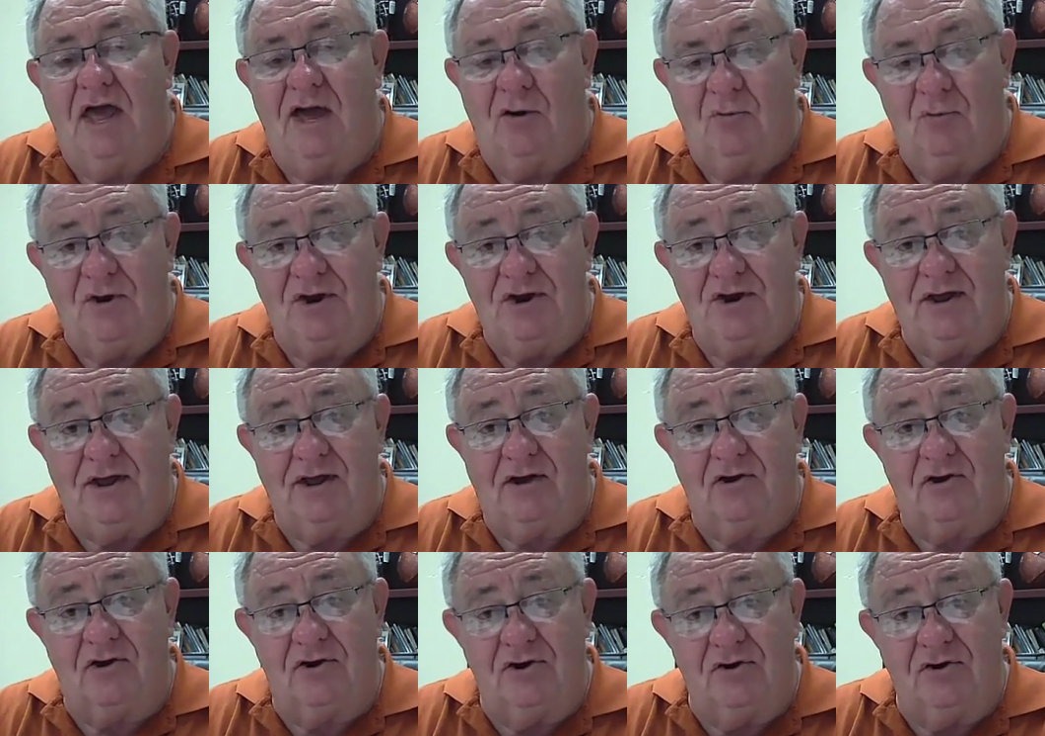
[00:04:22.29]
And one day
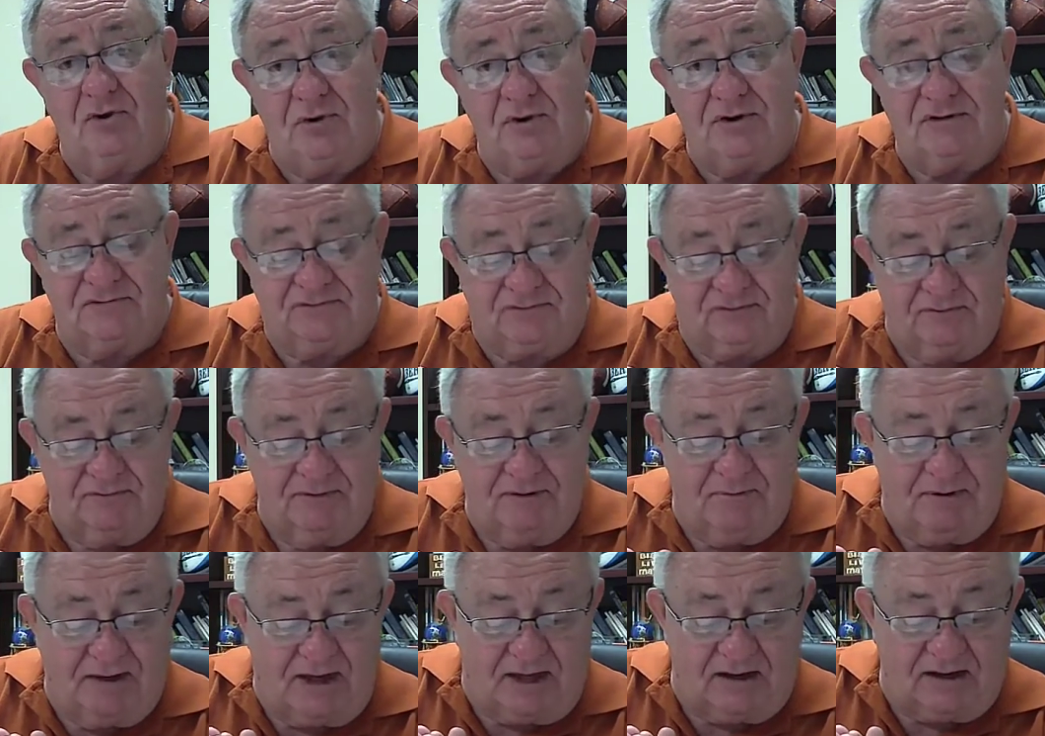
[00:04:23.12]
I heard a noise
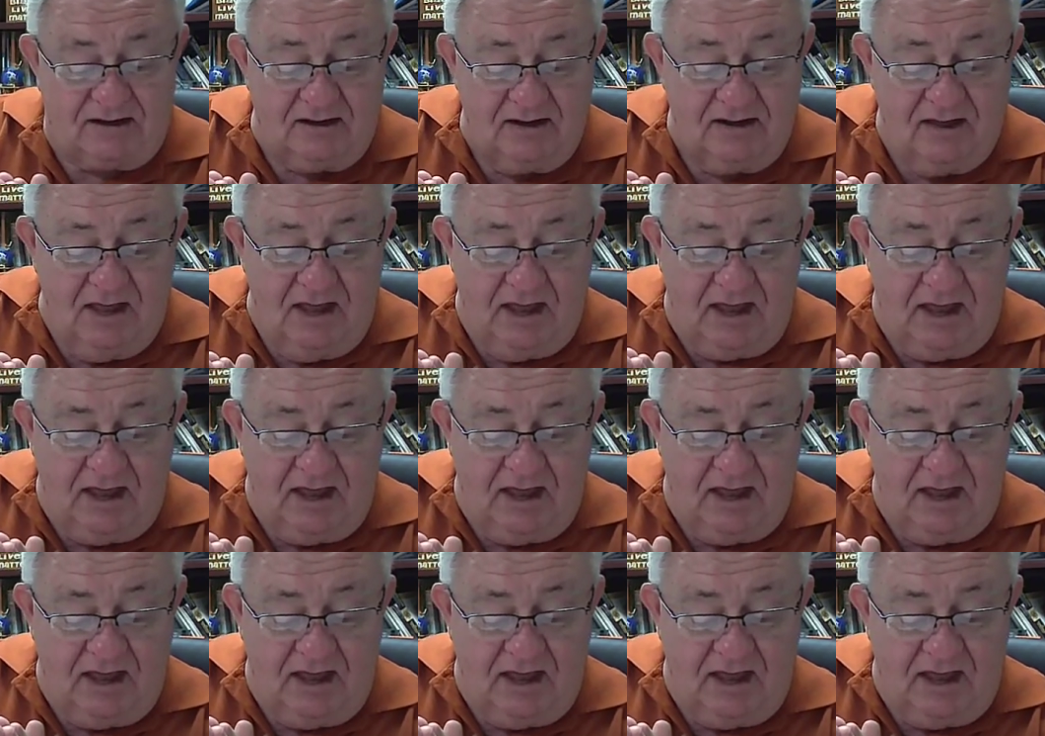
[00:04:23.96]
from the back,